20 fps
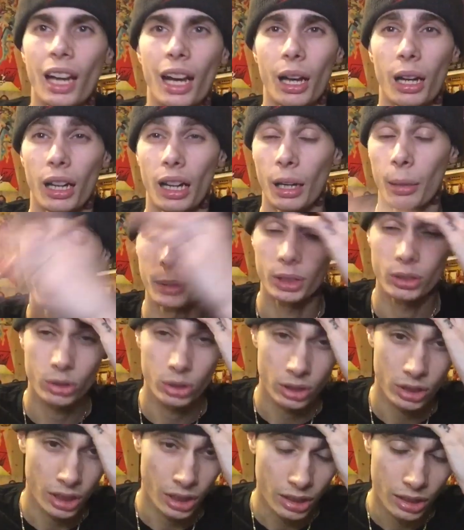I'm
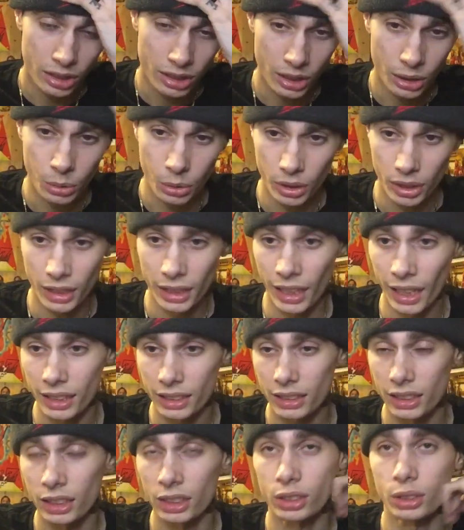interested to see where the
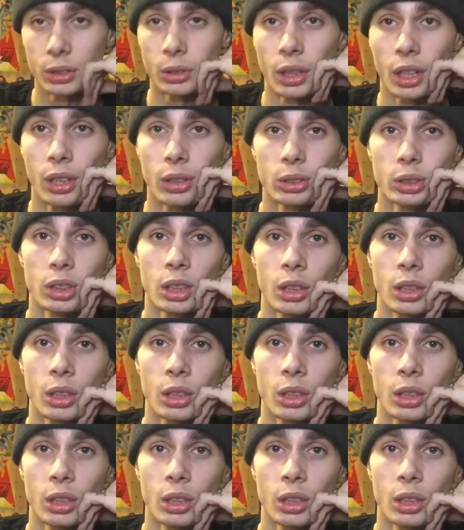next issue goes,